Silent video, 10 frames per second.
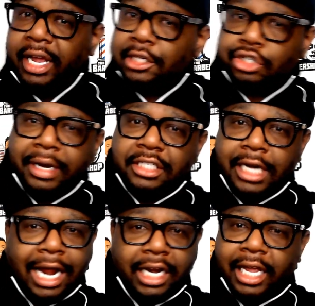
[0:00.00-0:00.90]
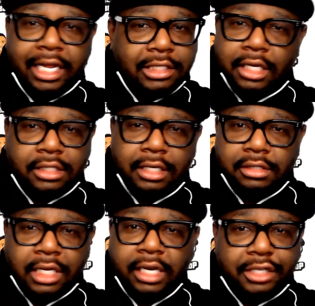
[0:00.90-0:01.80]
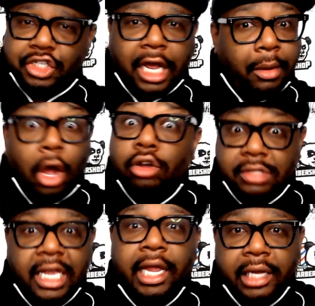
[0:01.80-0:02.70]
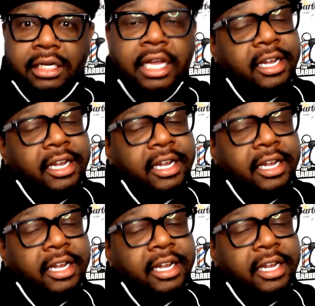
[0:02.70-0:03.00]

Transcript: and stretch it out again to Nick Chubb. All 10.